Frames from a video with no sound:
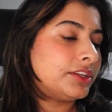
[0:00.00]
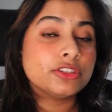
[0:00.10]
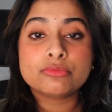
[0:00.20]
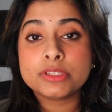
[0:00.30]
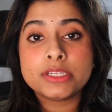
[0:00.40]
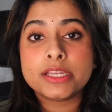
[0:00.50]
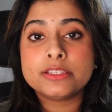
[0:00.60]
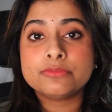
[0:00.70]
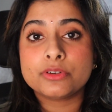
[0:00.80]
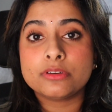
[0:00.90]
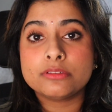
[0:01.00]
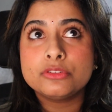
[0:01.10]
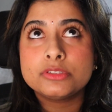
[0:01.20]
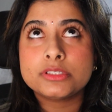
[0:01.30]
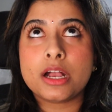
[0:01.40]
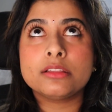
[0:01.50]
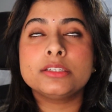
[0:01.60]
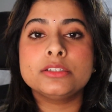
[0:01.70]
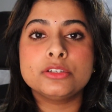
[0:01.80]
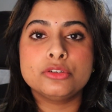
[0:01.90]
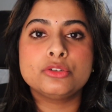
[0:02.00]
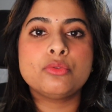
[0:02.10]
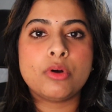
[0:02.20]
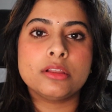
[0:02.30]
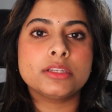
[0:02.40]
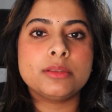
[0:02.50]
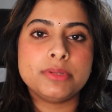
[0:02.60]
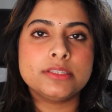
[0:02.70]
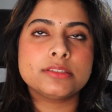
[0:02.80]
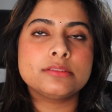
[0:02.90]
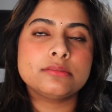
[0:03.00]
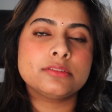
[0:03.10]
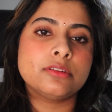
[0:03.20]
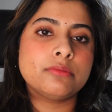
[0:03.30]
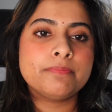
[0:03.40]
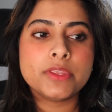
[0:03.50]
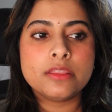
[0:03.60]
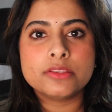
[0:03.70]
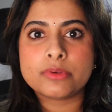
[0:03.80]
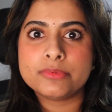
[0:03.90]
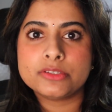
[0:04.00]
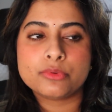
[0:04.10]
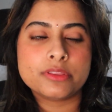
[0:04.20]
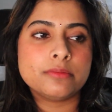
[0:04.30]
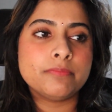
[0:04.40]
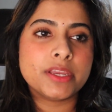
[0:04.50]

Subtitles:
It's just really nice for solid, good quality pieces. So this website's worth it.